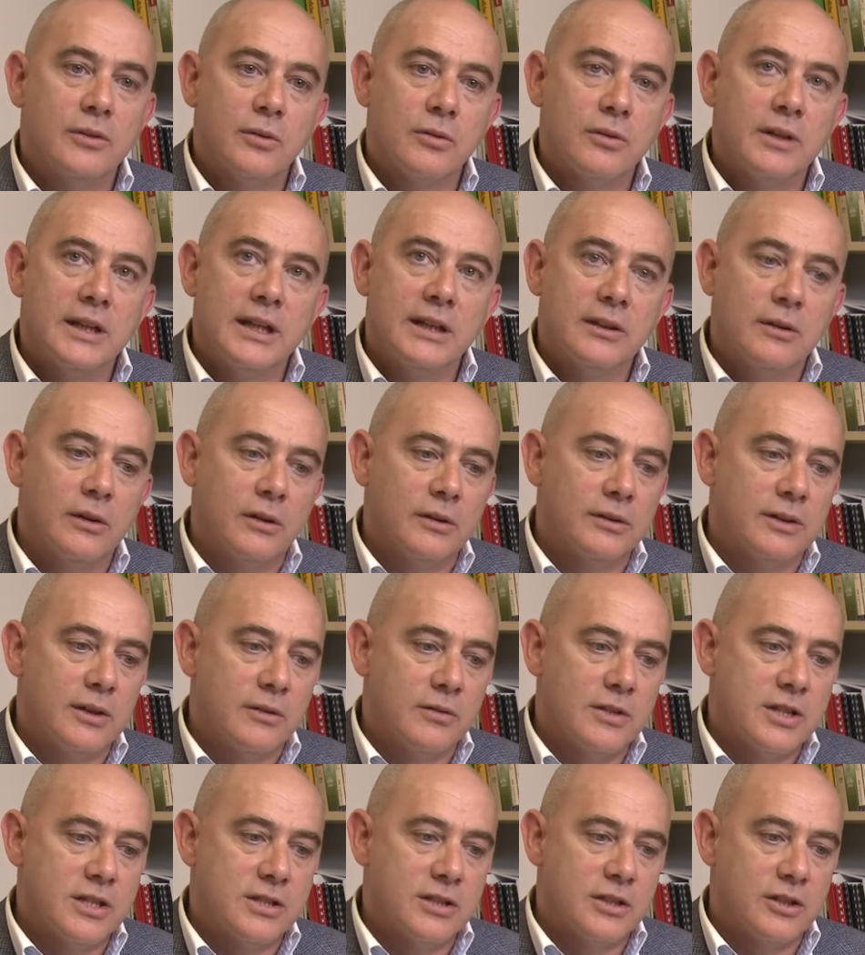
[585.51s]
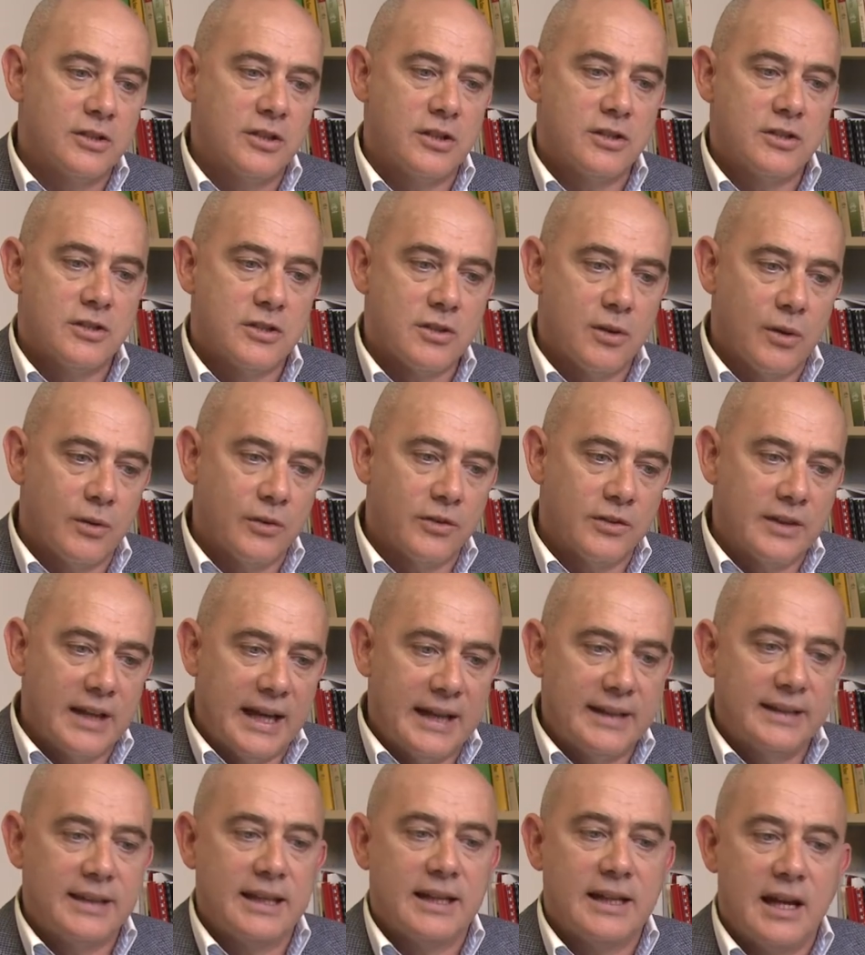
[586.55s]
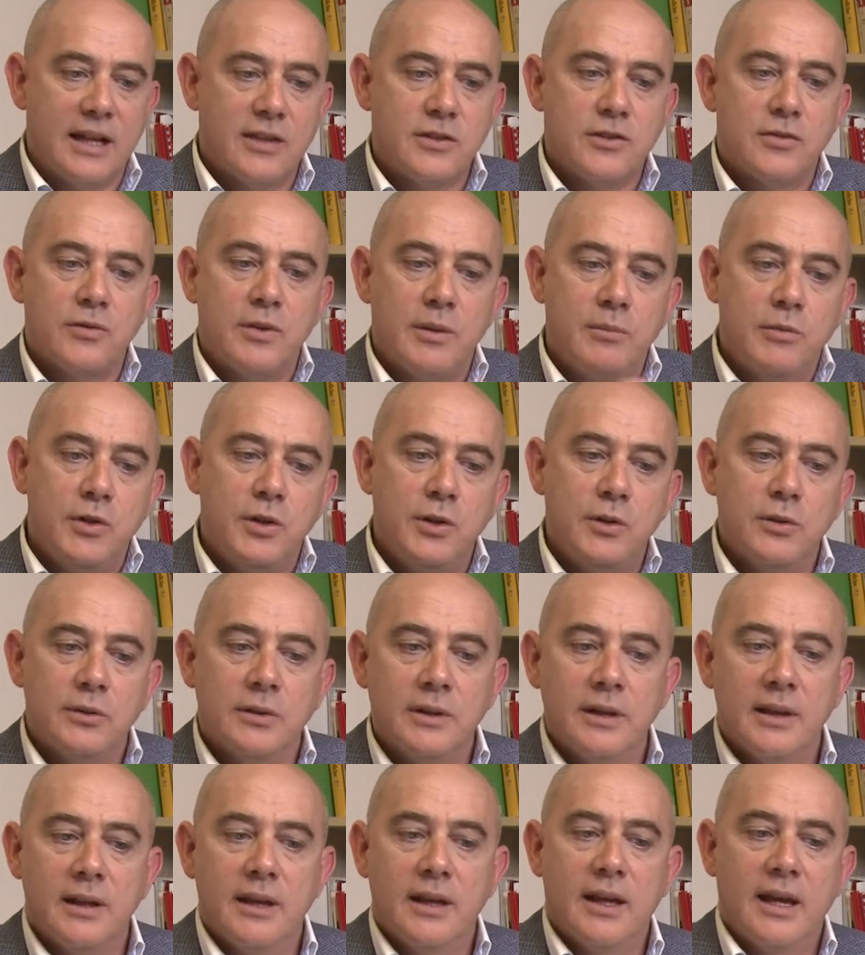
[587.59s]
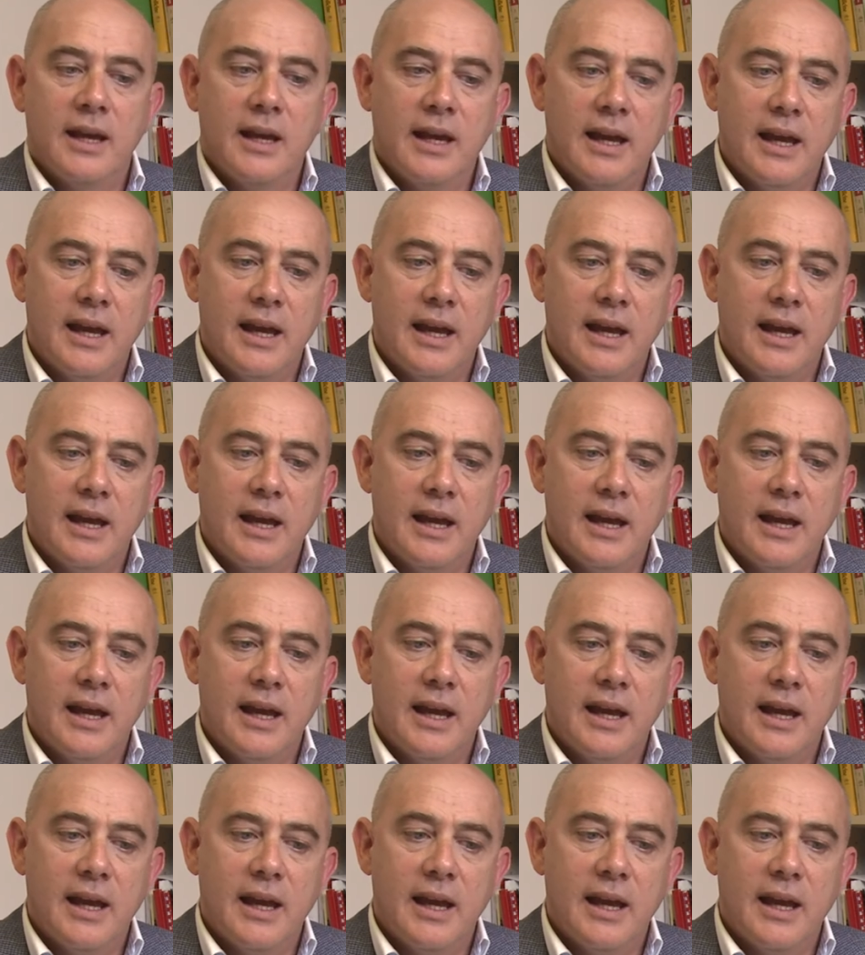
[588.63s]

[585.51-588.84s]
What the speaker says: to read all the research that shows the anti-cancer, immune,